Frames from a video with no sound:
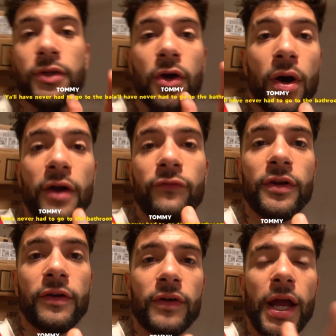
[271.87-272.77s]
y'all have
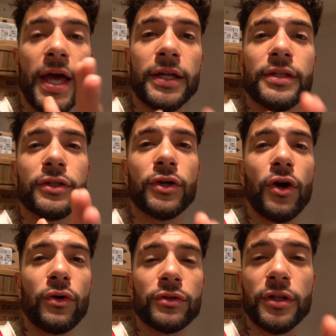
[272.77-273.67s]
never had to
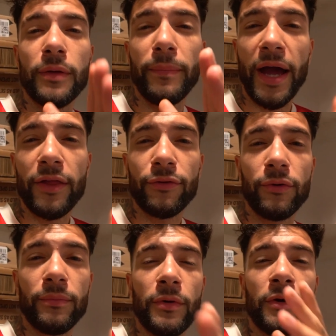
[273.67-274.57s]
go to the
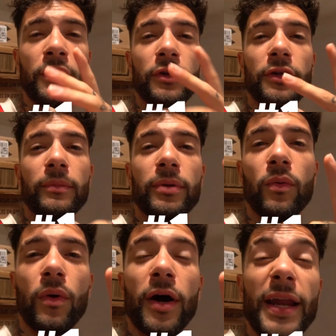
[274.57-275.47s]
bathroom number
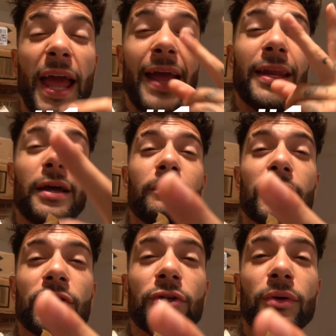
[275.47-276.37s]
one and
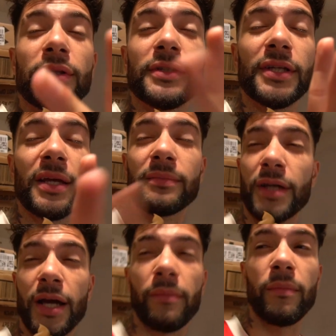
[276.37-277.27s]
number two at the same
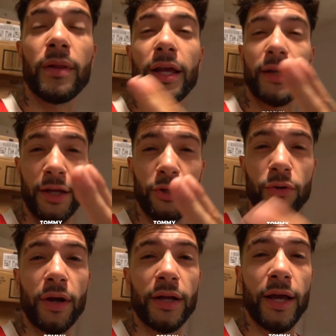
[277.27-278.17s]
time, like I
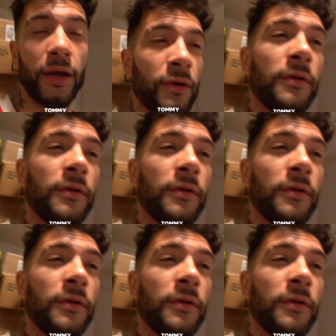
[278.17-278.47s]
do right now.